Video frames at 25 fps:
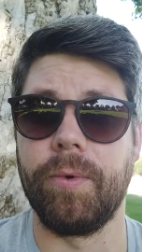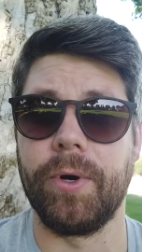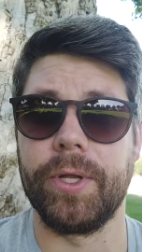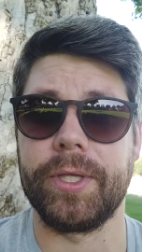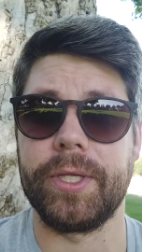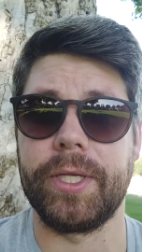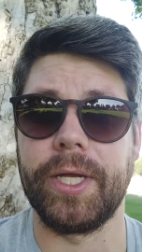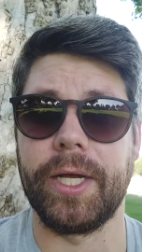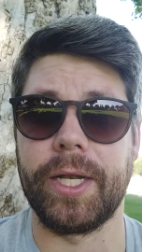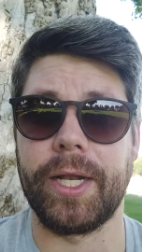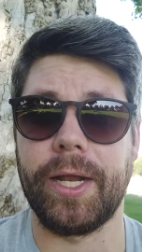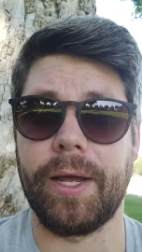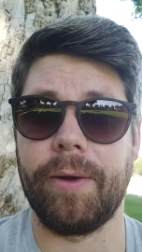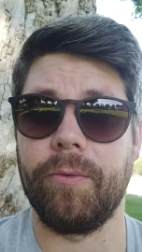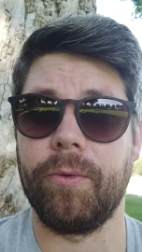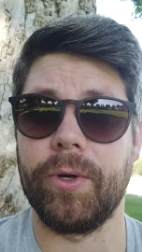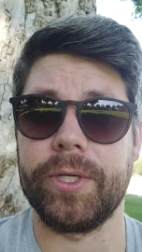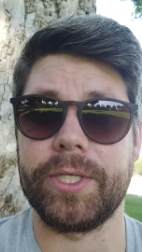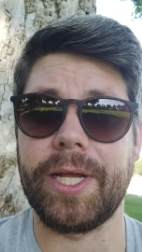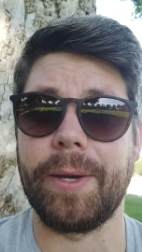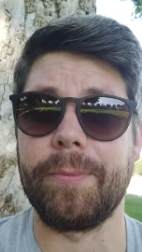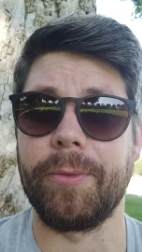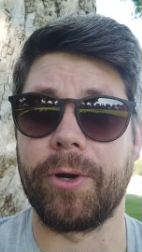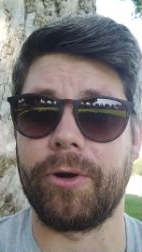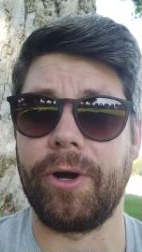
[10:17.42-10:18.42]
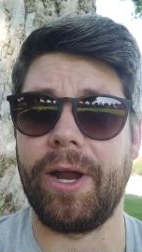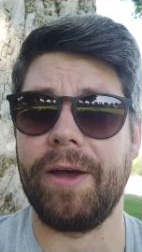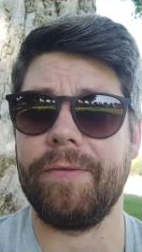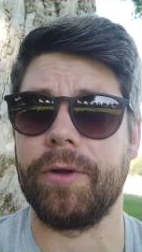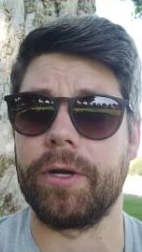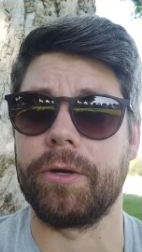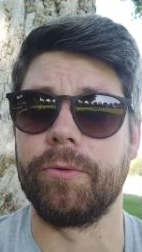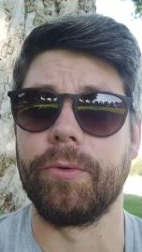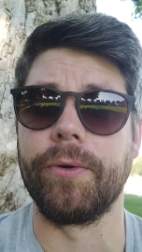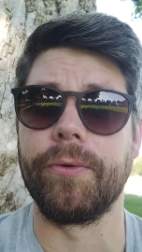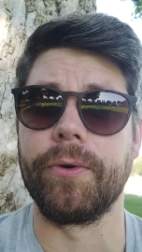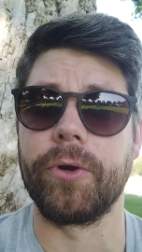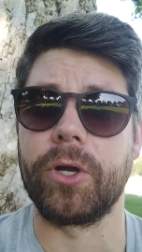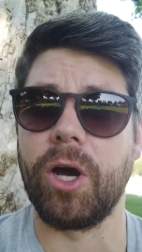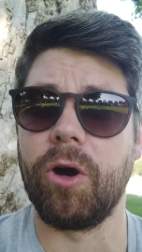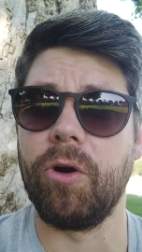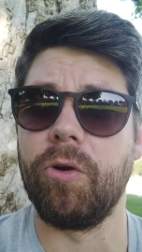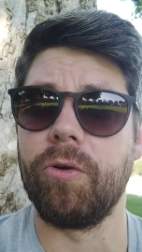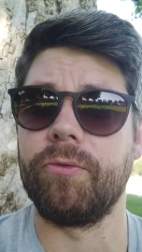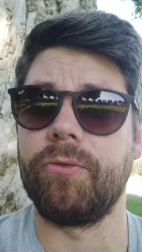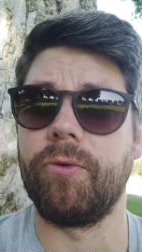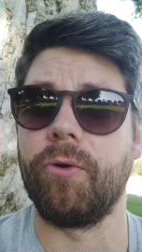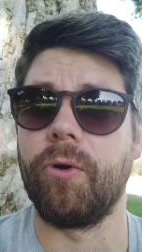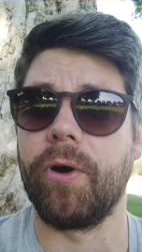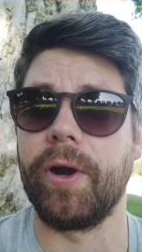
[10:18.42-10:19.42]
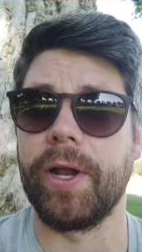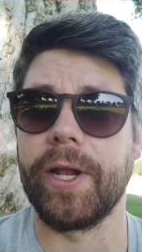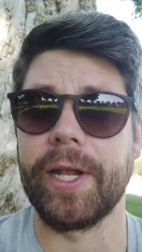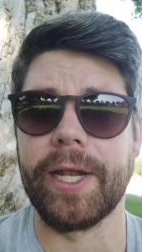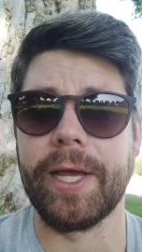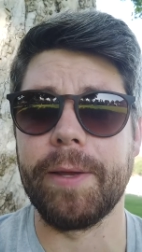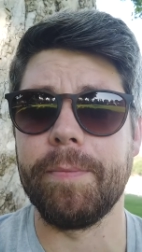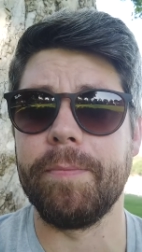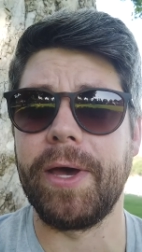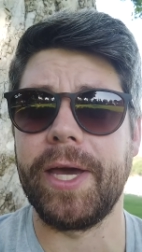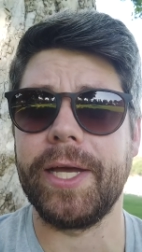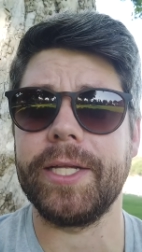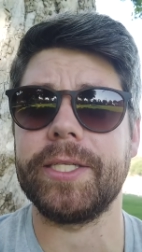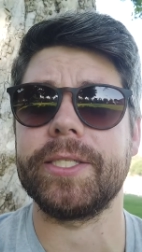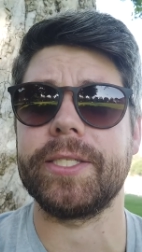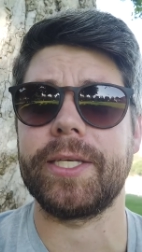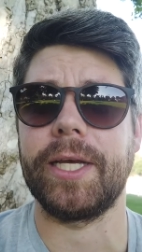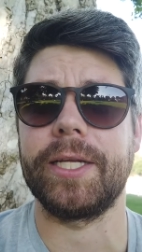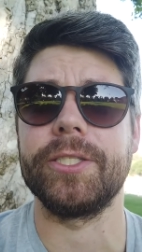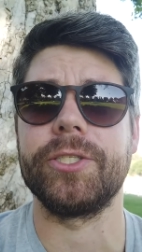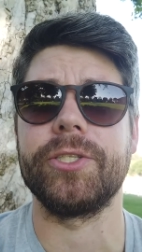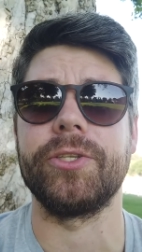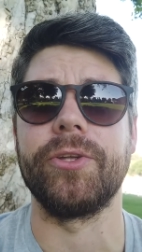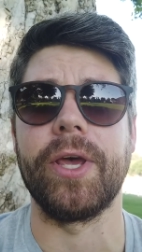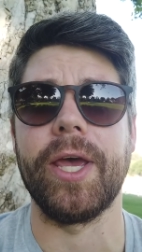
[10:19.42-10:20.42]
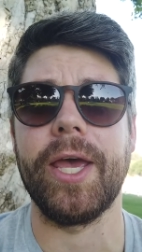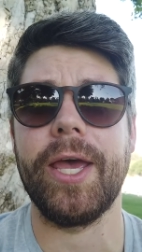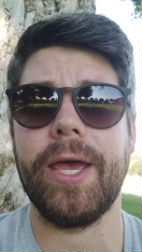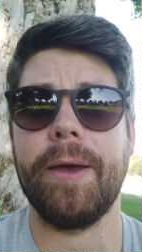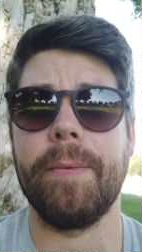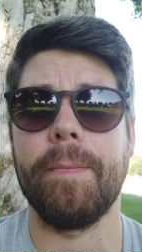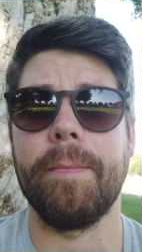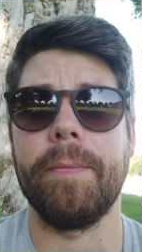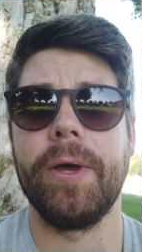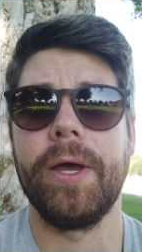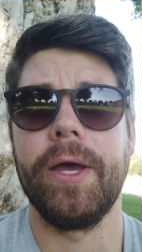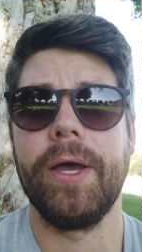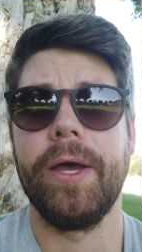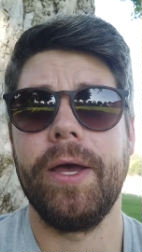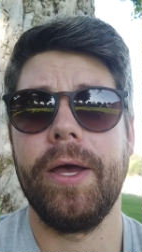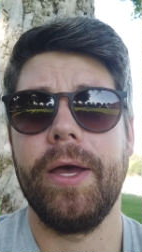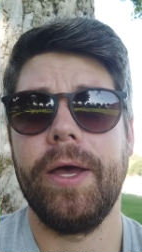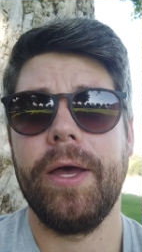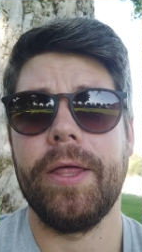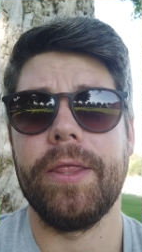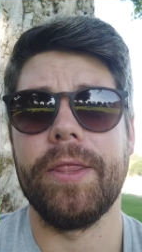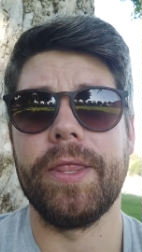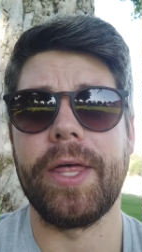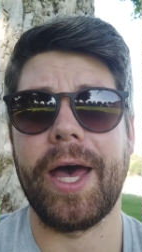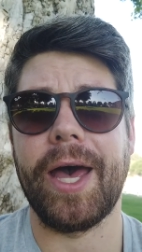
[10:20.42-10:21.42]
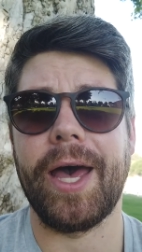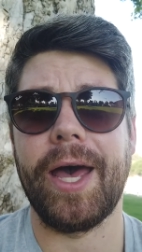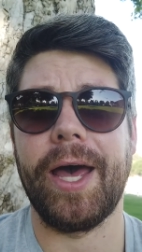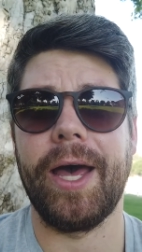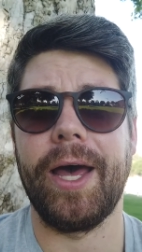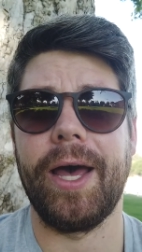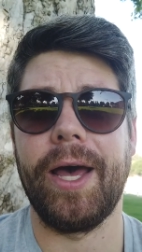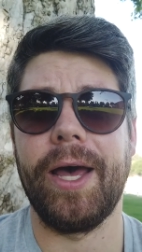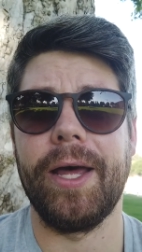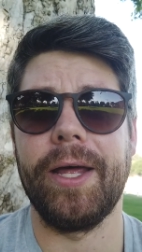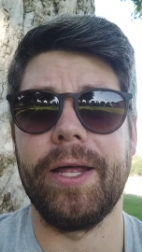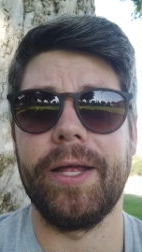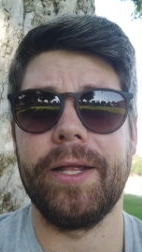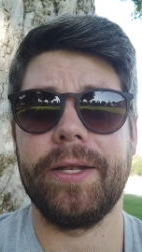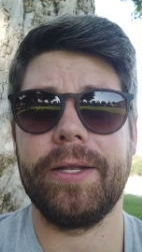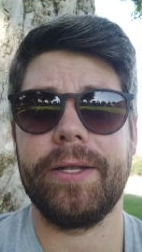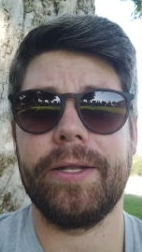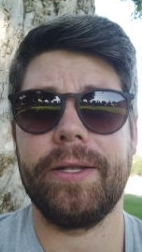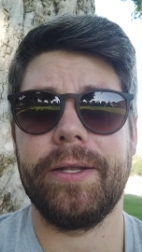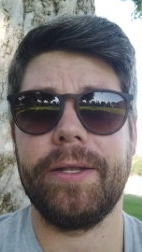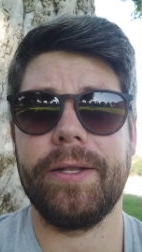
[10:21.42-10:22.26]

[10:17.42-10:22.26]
what that what demographic we were going for, and it made sense to him that